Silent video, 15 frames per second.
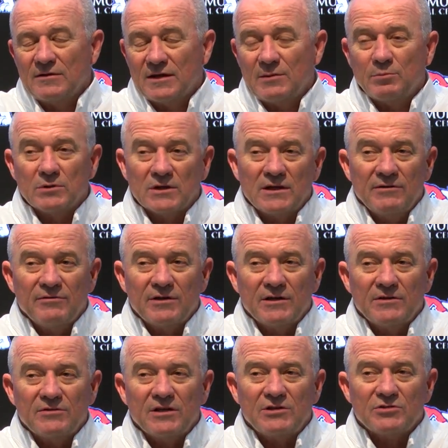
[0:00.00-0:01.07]
they believe in
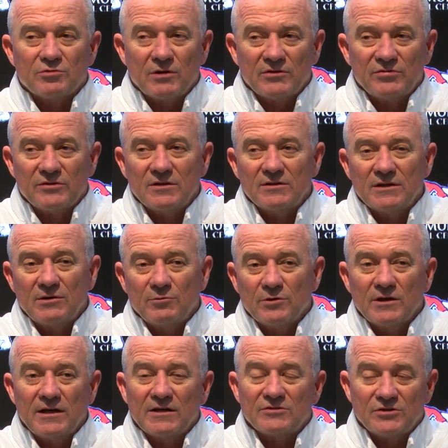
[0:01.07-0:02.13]
it, they trust it, and they
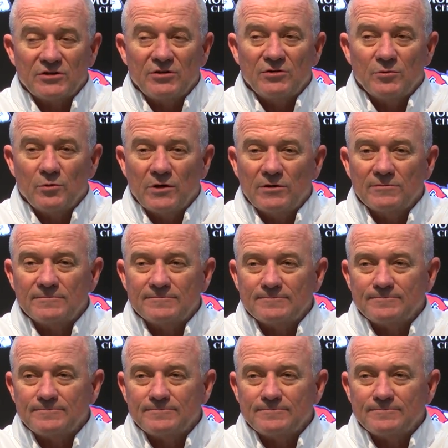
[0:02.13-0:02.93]
really execute it well.